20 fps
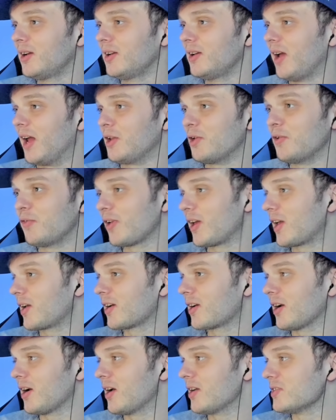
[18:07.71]
And you think
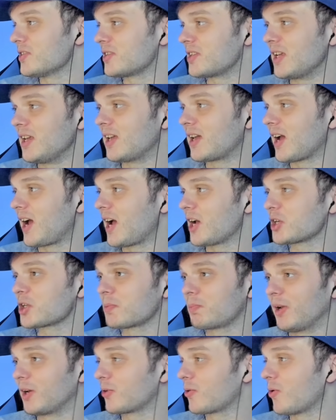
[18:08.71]
uh, Zcash,
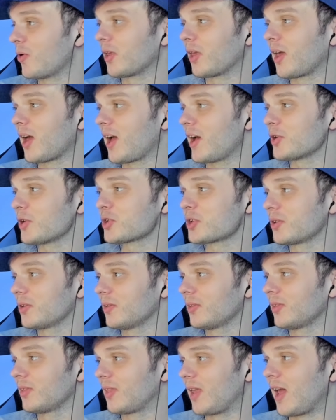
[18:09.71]
Bitcoin Cash,
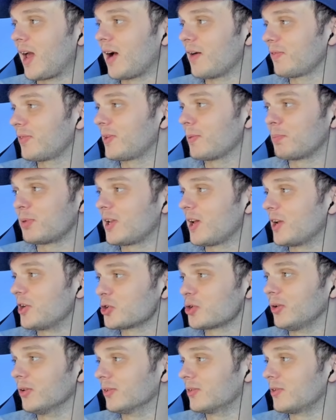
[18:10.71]
they have the
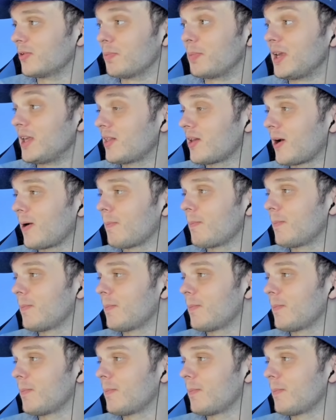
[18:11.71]
potential to be that?